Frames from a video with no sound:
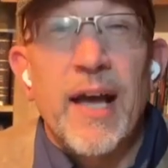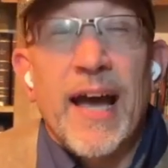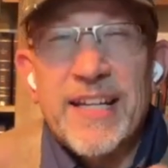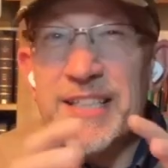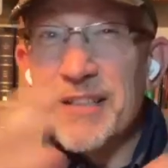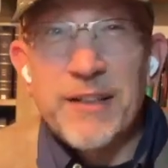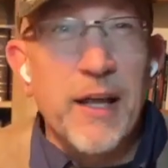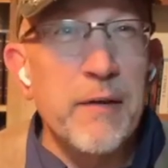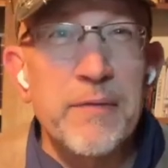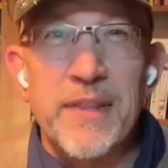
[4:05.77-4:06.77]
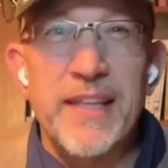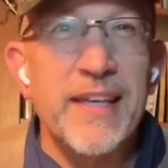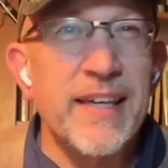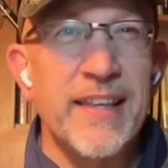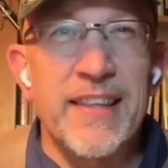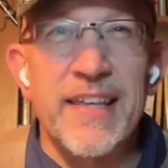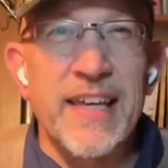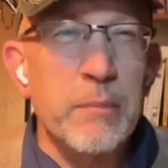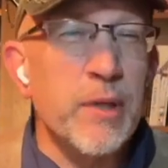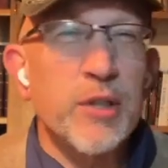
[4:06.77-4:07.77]
I just love the
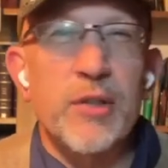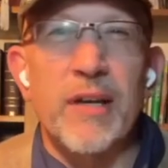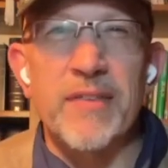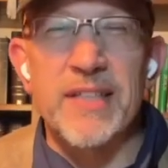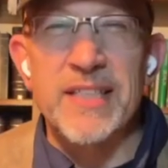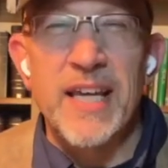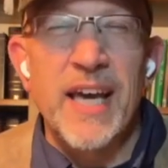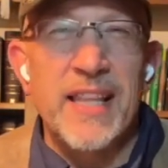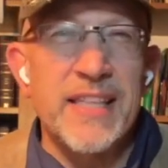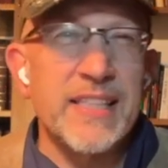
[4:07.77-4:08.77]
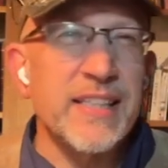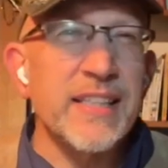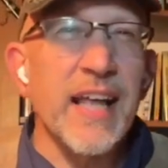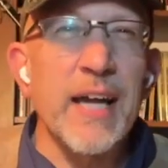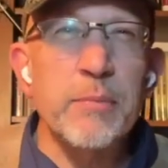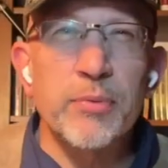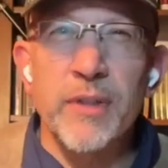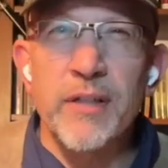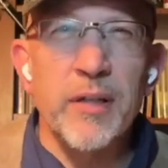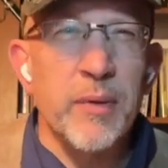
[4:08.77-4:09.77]
imagery of this
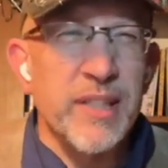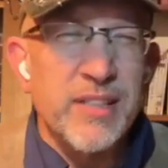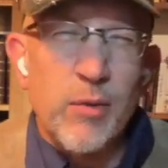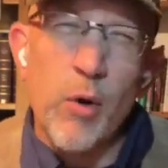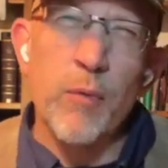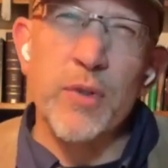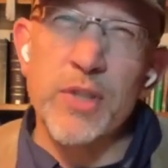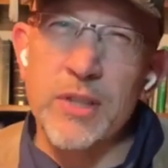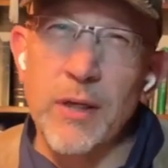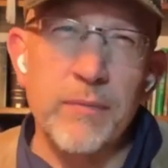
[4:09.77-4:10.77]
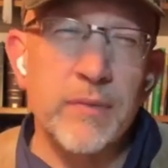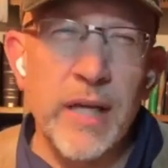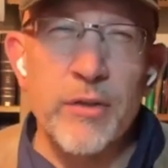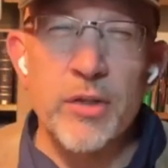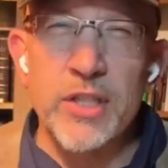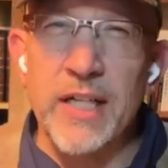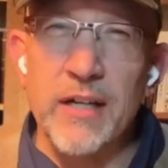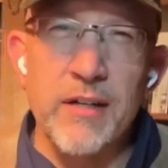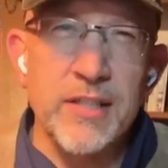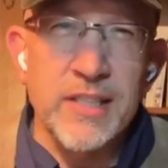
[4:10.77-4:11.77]
library with these overstuffed leather
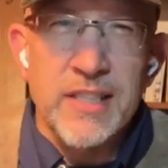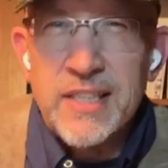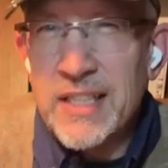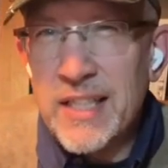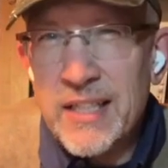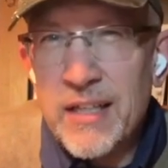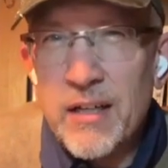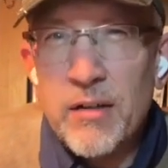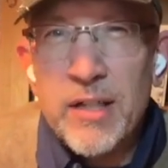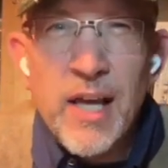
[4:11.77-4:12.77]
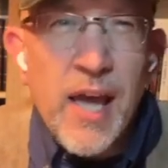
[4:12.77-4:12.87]
chairs and sitting there